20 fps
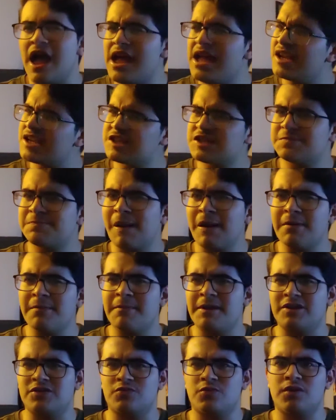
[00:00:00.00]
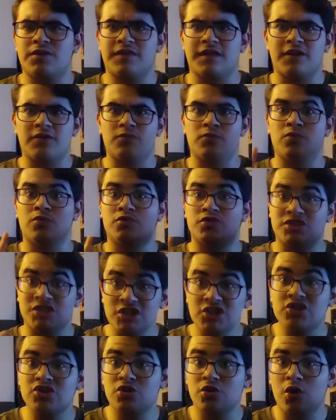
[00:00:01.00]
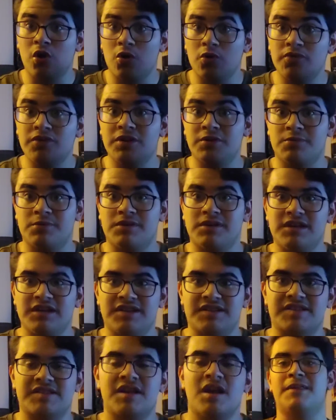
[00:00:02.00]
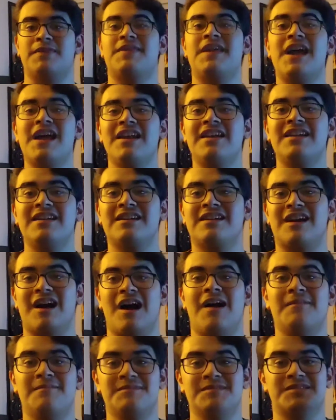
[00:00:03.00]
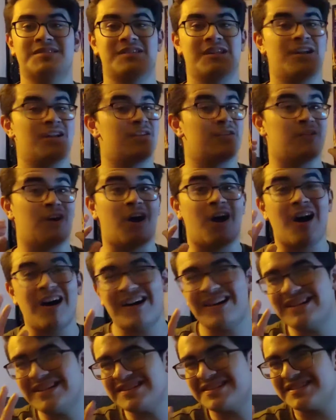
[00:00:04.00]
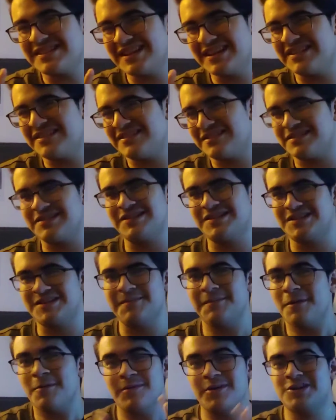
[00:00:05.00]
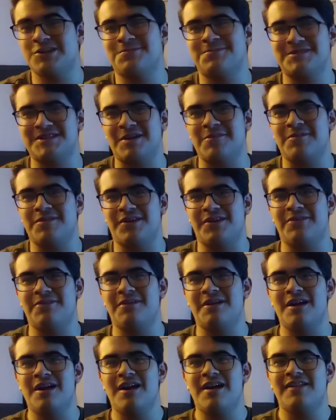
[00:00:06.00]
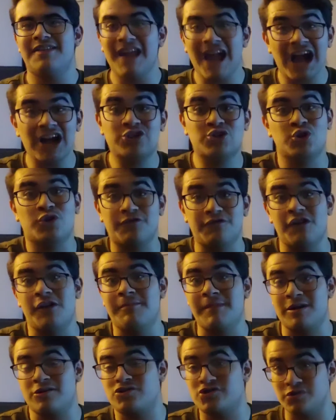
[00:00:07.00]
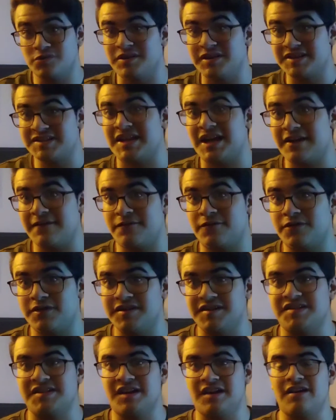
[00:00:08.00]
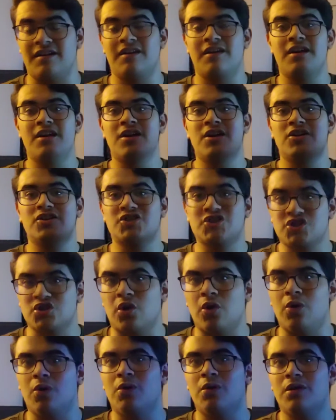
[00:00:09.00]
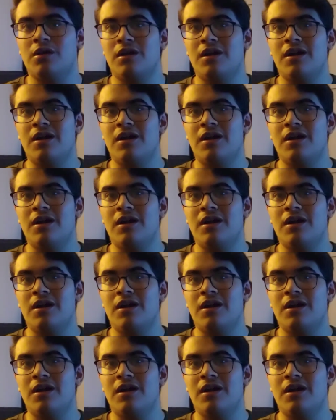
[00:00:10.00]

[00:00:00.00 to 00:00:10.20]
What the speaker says: experiment with a digital only release. Then comes, honestly, to be 100% with you, the actual film I was truly excited for this year, Soul.